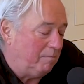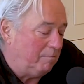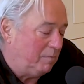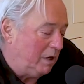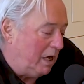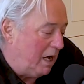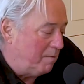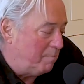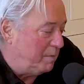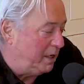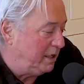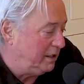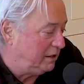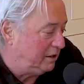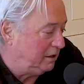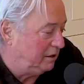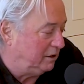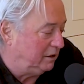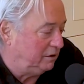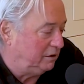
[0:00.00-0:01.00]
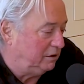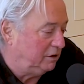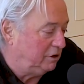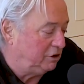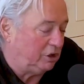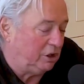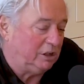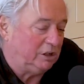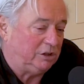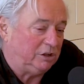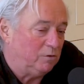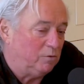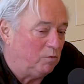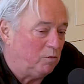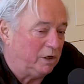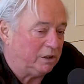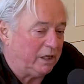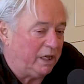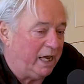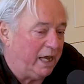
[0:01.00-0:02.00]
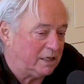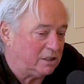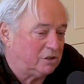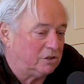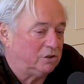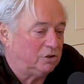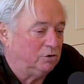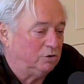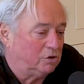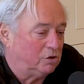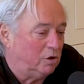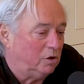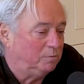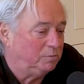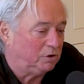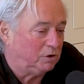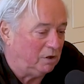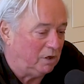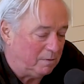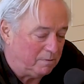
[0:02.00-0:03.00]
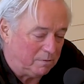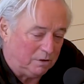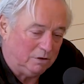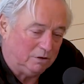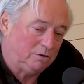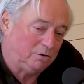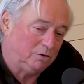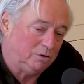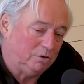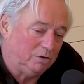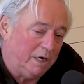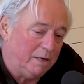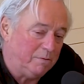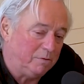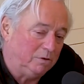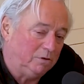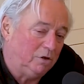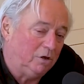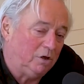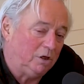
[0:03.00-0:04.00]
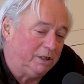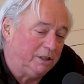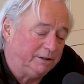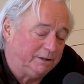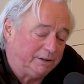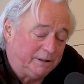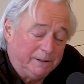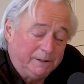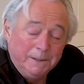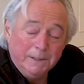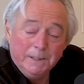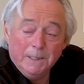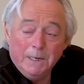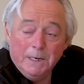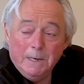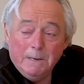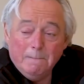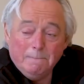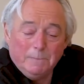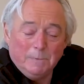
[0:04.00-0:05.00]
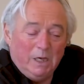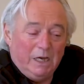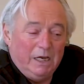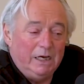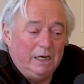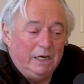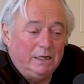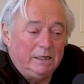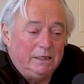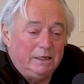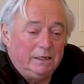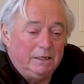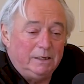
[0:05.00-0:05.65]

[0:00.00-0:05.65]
I made the decision what acts should come to Holland. And